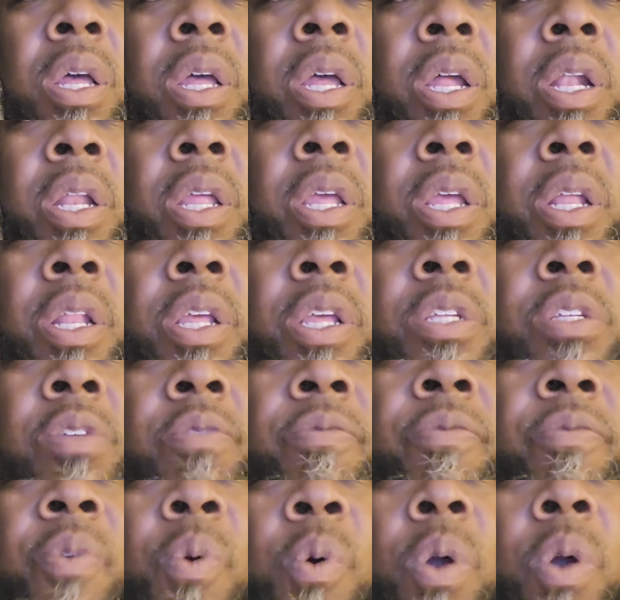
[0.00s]
Any of these in
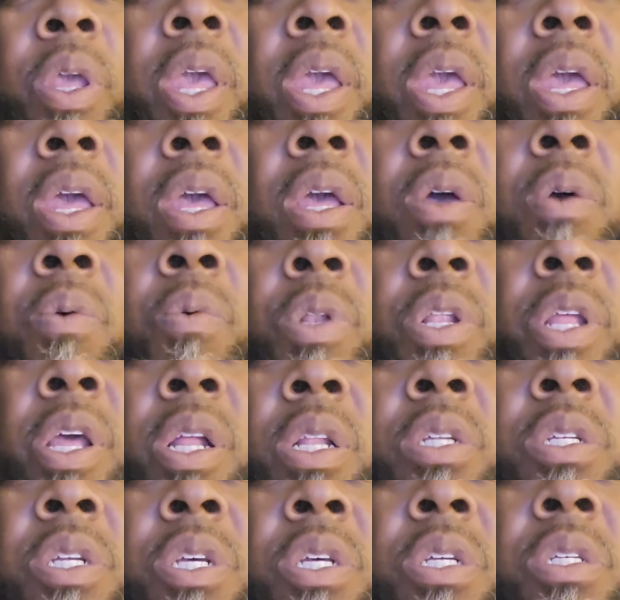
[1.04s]
4K? What the hell
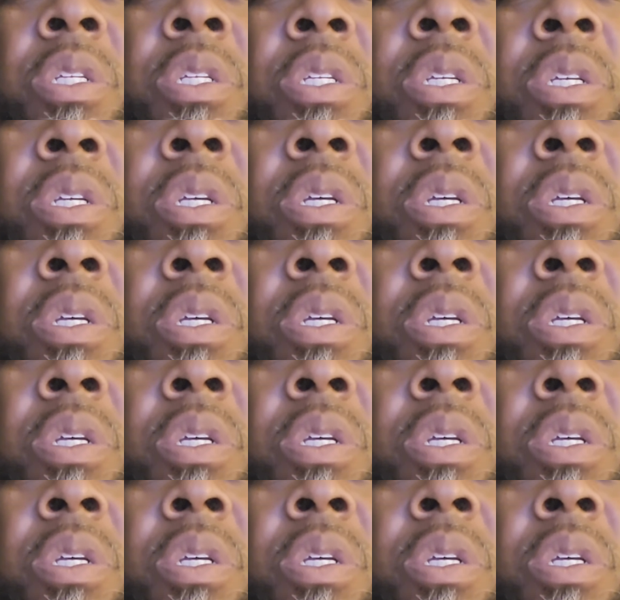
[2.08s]
is this?